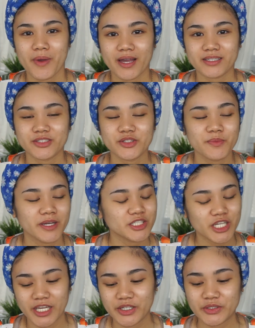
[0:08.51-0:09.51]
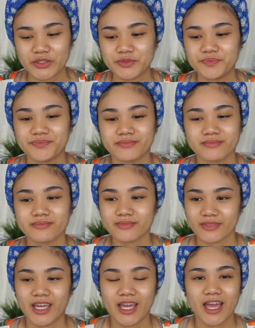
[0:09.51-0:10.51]
back to my channel.
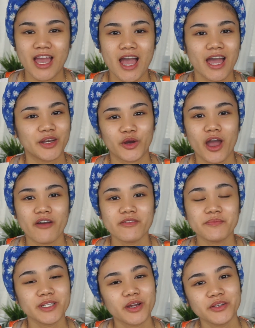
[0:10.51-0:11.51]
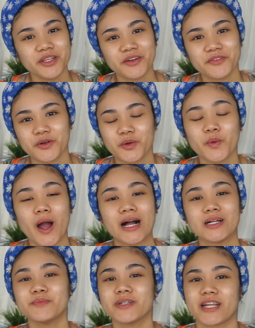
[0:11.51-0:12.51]
I know I haven't been on here for a
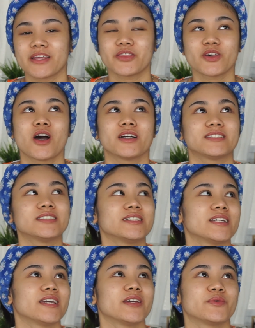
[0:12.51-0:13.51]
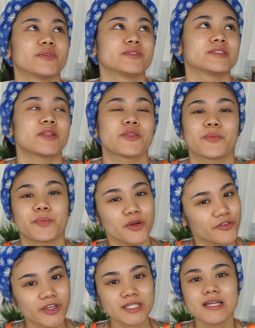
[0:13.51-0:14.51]
while, but I thought it was the
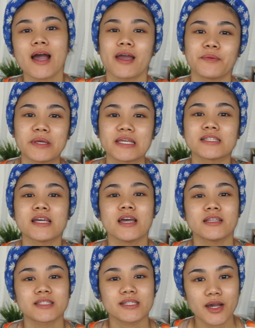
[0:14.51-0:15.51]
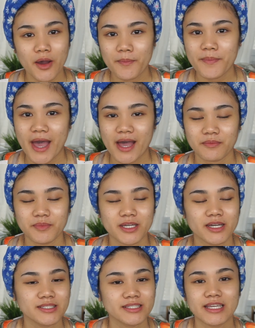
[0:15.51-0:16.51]
perfect timing to come back
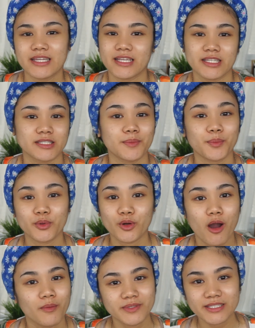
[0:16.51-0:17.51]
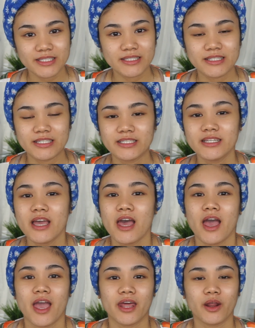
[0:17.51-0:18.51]
because it is prom season
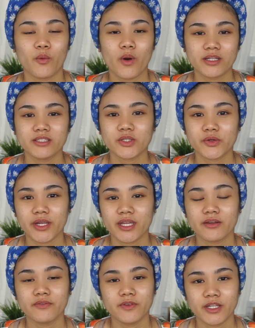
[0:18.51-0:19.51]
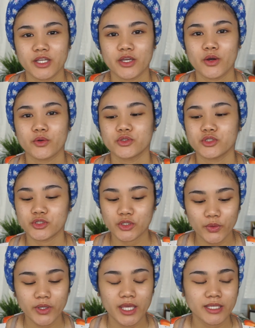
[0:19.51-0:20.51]
and I wanted to create a video
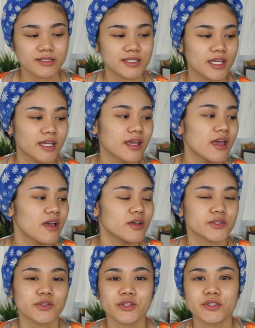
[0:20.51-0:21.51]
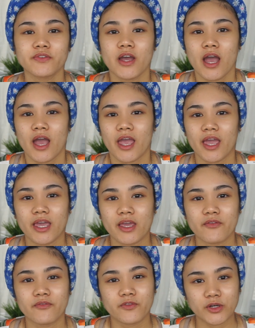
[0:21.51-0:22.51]
showcasing sort of
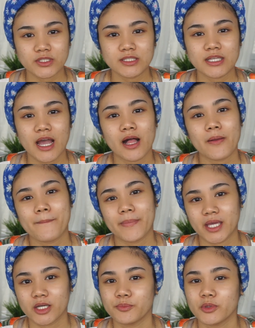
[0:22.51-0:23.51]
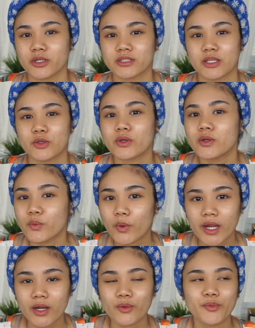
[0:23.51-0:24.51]
a versatile makeup look that you can
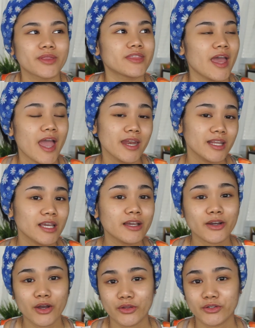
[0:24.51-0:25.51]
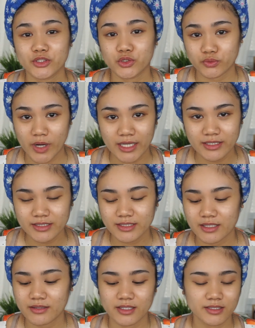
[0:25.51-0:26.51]
wear with any color
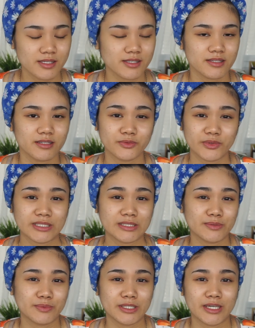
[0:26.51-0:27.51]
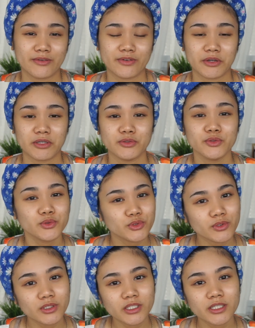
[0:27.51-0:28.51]
dress. This is going to be a very
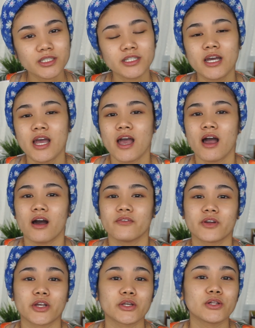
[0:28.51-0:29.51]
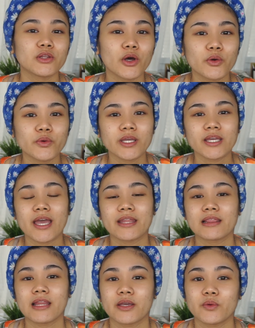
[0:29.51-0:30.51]
neutral look, a very glowy
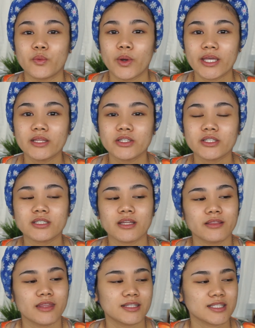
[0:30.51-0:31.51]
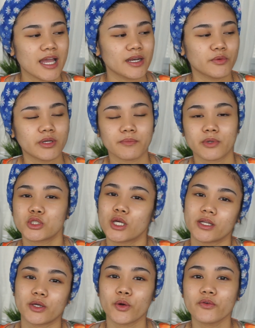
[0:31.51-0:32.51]
and lightweight look. That's kind of what I'm
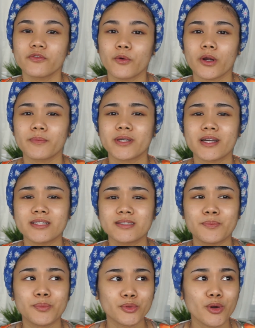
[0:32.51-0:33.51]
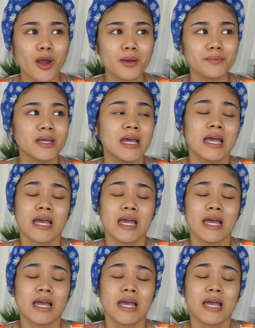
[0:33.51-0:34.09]
trying to go for because prom,